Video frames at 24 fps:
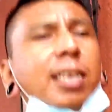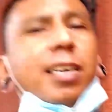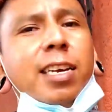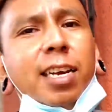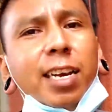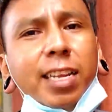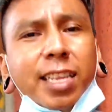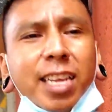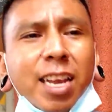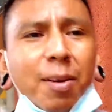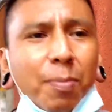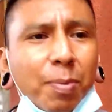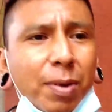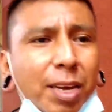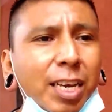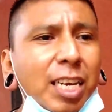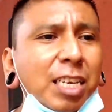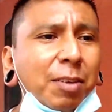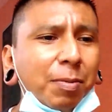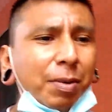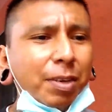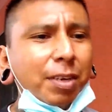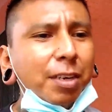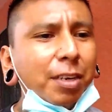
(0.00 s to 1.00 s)
at that
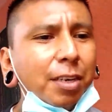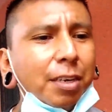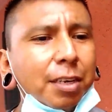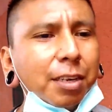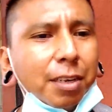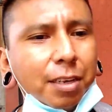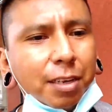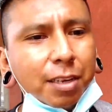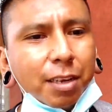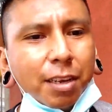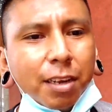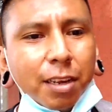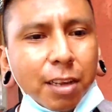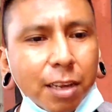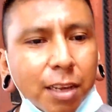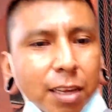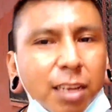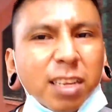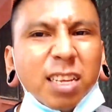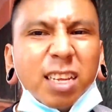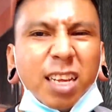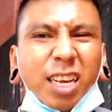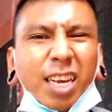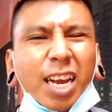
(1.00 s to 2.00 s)
place because
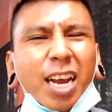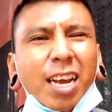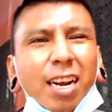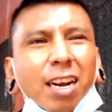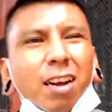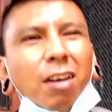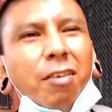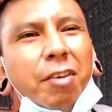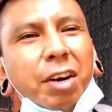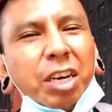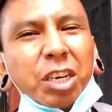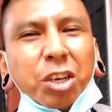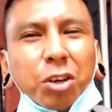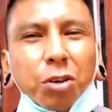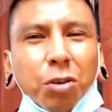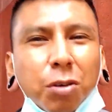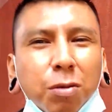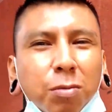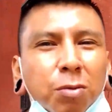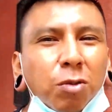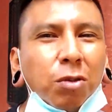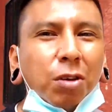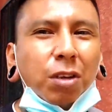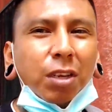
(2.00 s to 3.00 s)
I kind of already
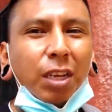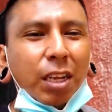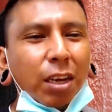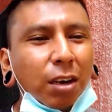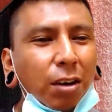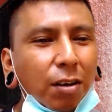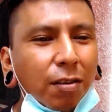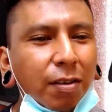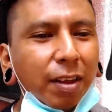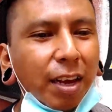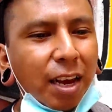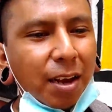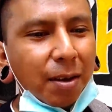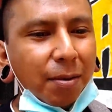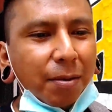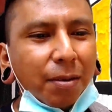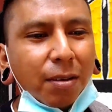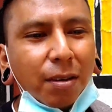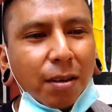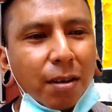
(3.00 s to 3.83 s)
showed mostly all that